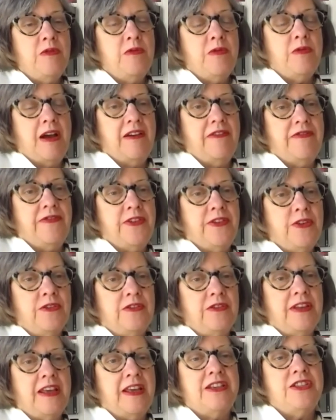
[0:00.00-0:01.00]

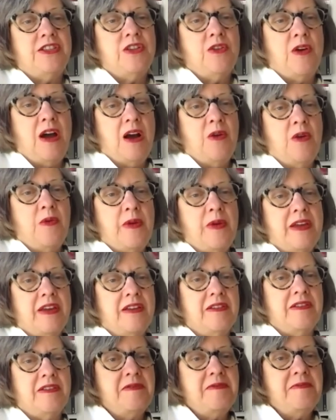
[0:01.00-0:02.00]
when you
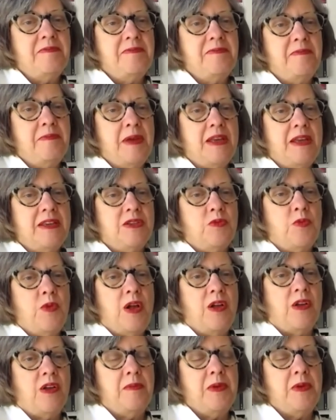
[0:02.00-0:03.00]
arrive, you'll let us know how
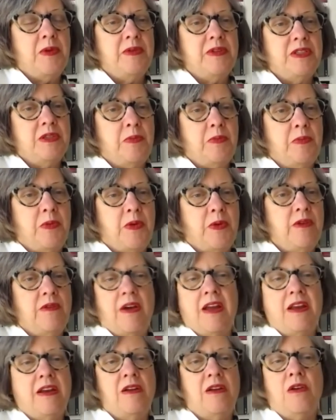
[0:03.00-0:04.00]
we can
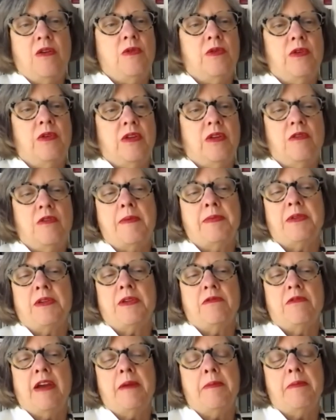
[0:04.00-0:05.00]
best welcome you and
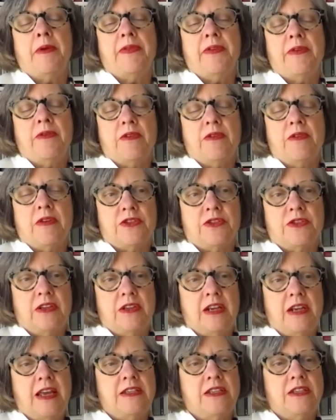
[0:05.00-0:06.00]
support you. I know
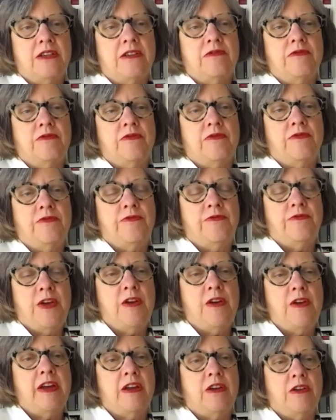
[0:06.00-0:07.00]
you're absolutely right about the
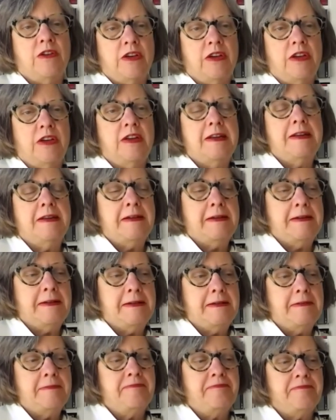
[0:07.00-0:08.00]
orchestra. It has a
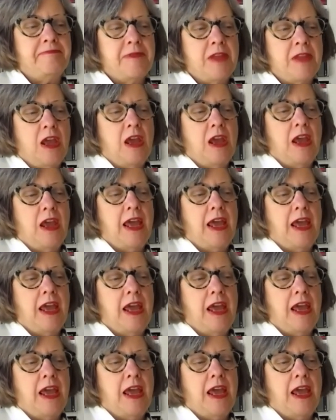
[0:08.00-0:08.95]
very good